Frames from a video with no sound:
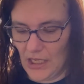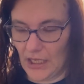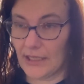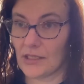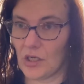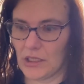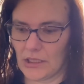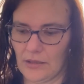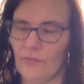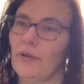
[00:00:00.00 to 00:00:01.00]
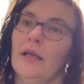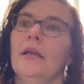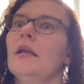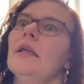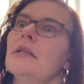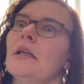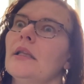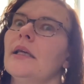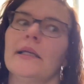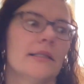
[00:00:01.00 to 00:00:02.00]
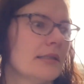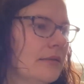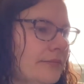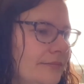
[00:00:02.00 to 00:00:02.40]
It's on a list.